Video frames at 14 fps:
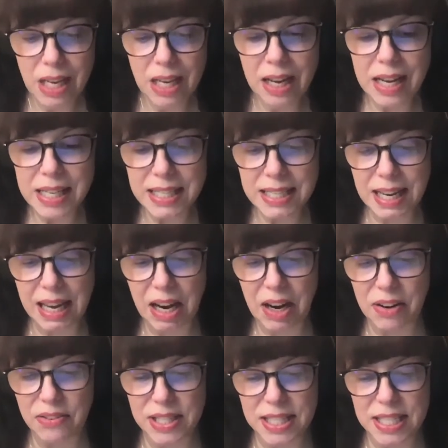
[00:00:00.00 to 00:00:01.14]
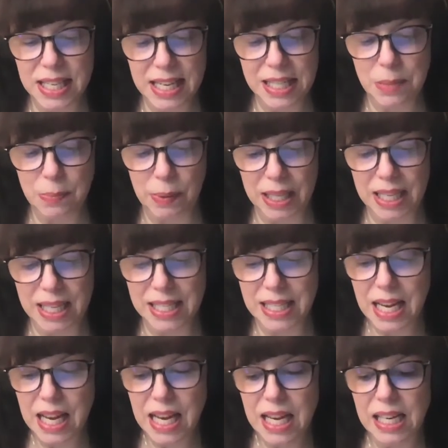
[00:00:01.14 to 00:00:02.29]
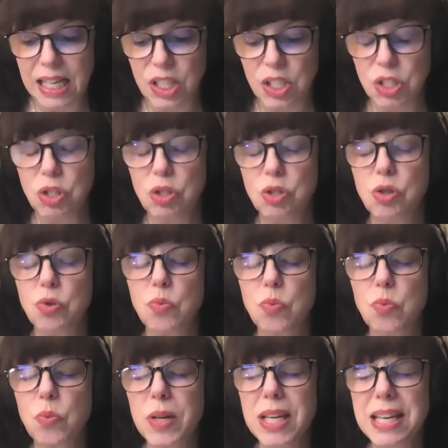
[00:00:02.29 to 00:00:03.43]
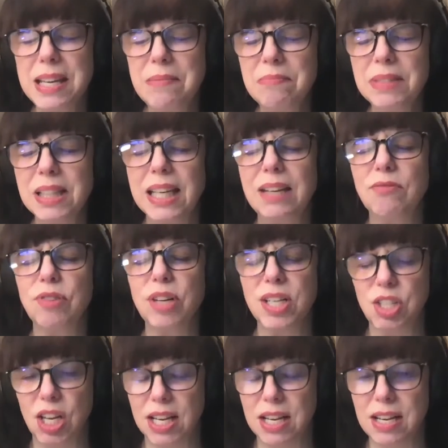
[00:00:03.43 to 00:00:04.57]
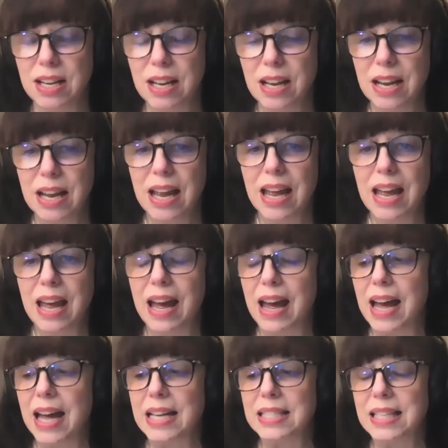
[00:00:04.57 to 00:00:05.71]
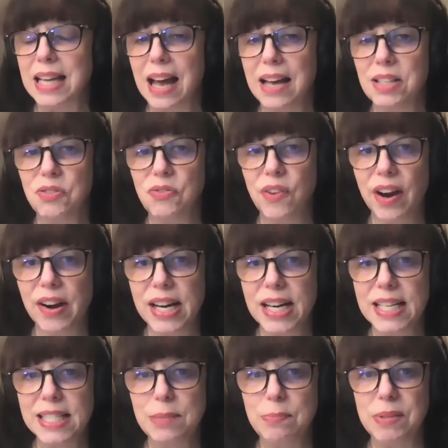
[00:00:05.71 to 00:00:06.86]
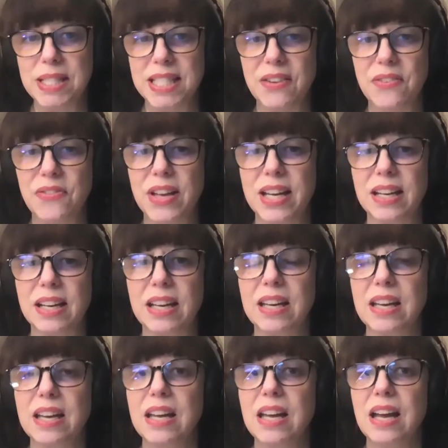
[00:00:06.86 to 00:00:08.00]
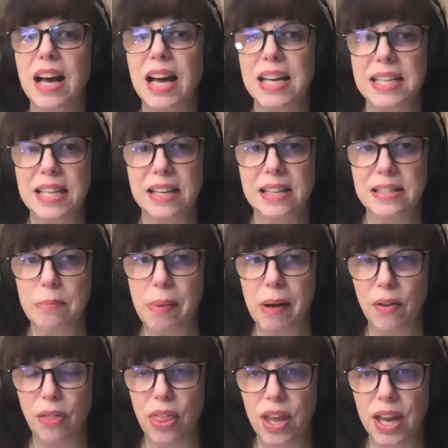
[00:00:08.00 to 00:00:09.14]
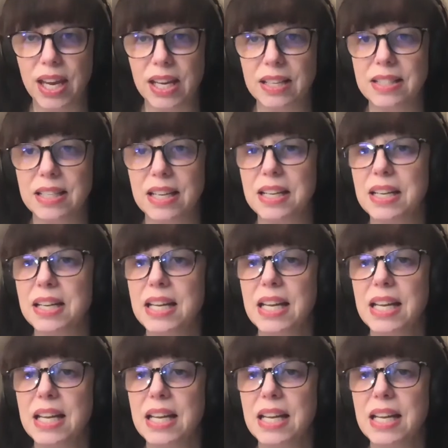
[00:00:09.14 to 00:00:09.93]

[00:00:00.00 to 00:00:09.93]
kind of take care of his needs. But he's extremely rigid and has very specific ideas about things, and